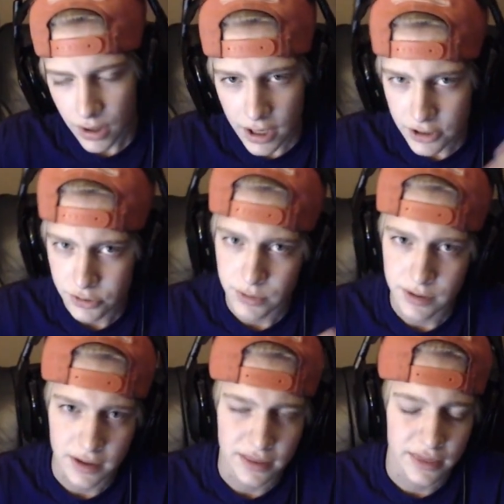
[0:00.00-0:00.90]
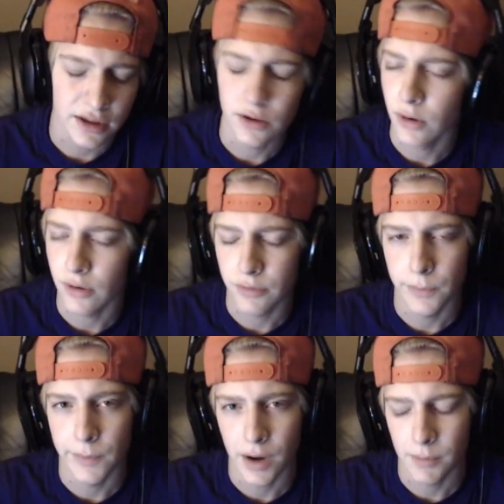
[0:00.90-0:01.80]
I just want to say thank you all from
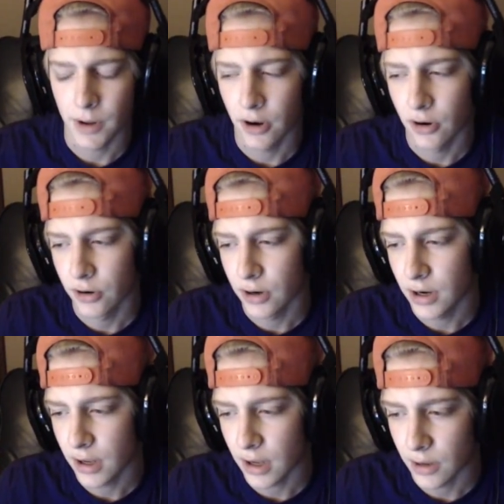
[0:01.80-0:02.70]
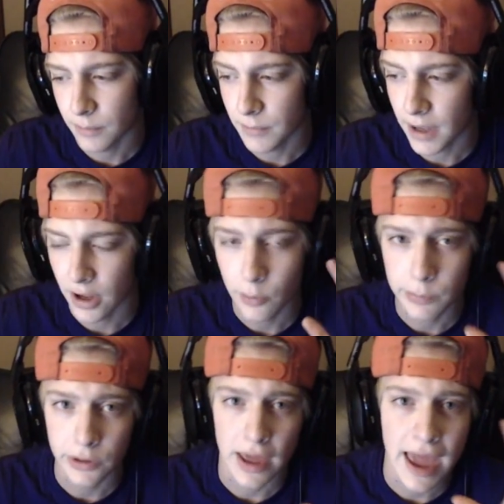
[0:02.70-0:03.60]
the bottom of my heart. Um, I hope
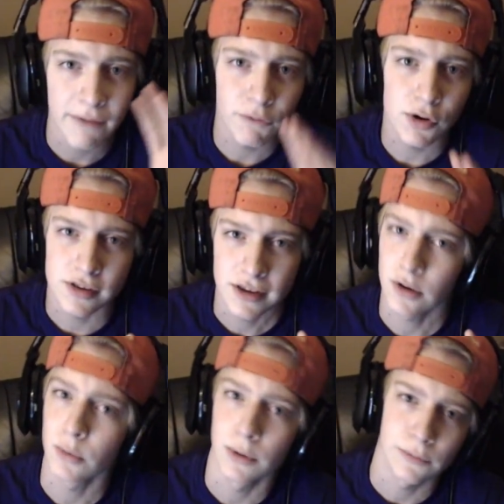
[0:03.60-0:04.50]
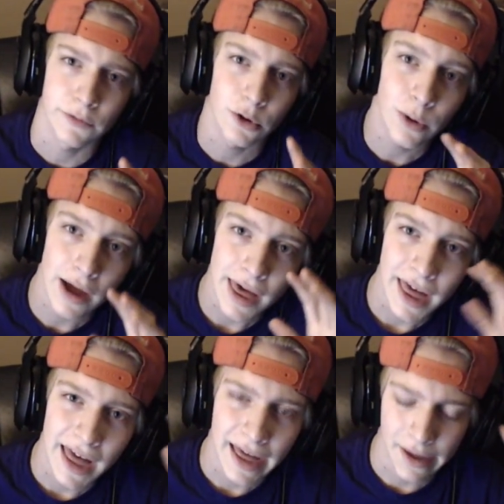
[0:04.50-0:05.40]
you, every single one of you
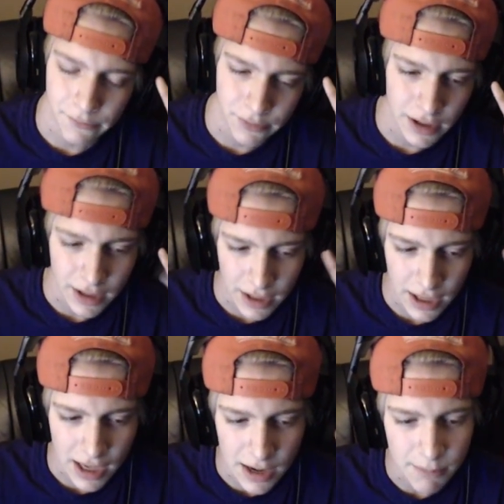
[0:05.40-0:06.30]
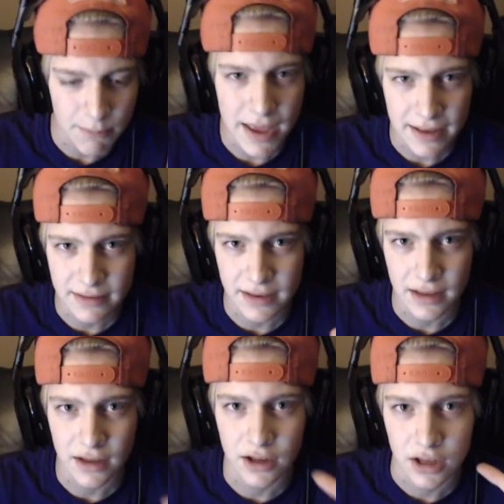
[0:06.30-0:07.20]
have an
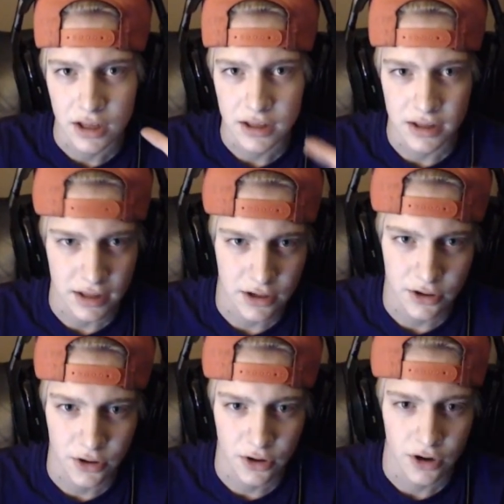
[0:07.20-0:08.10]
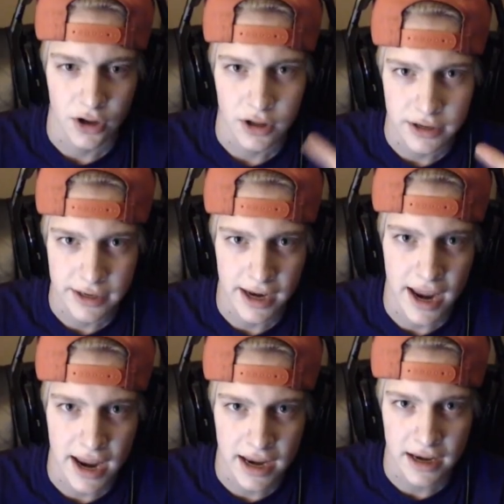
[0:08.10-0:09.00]
amazing year,
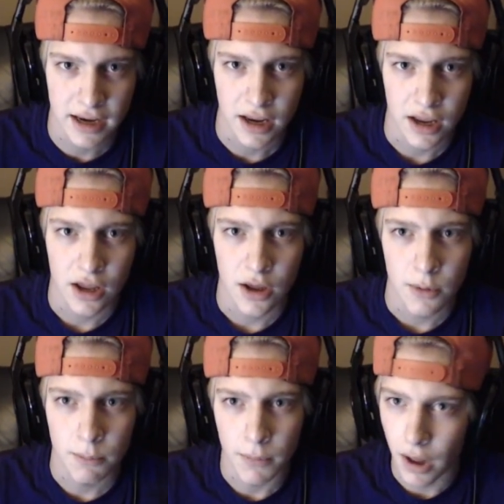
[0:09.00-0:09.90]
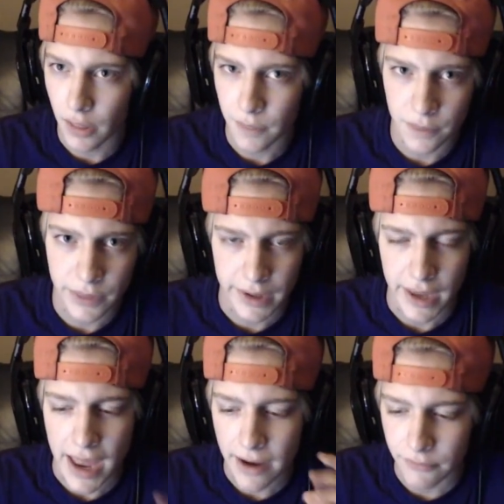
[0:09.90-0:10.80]
day, month,
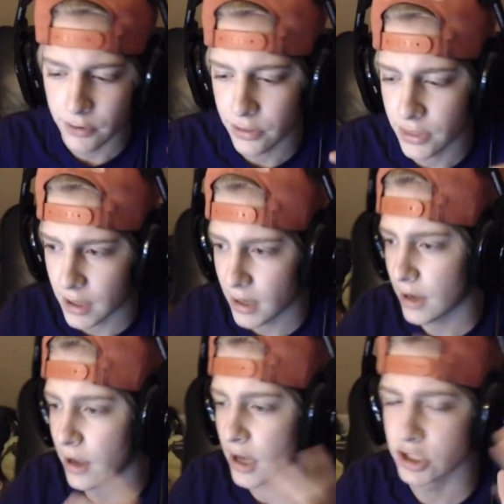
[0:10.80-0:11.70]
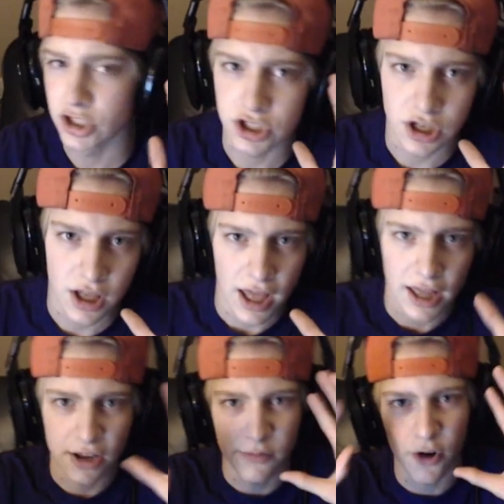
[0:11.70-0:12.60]
everything. I, I just I
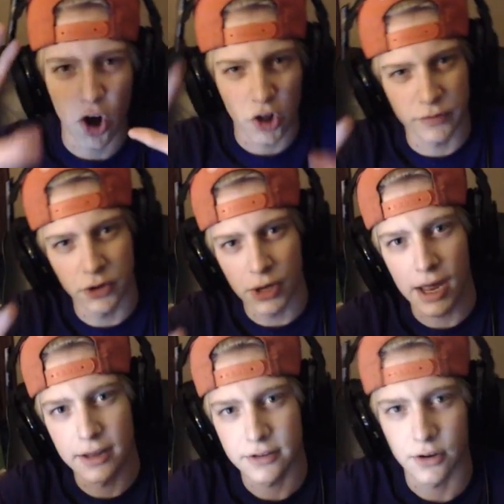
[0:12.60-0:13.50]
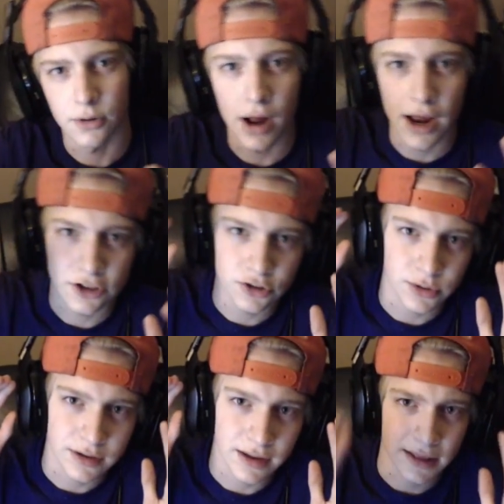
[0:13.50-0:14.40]
love all of you guys, so I just
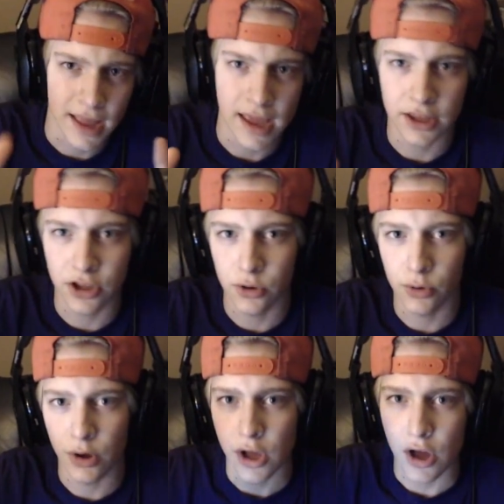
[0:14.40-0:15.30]
want to say thank you.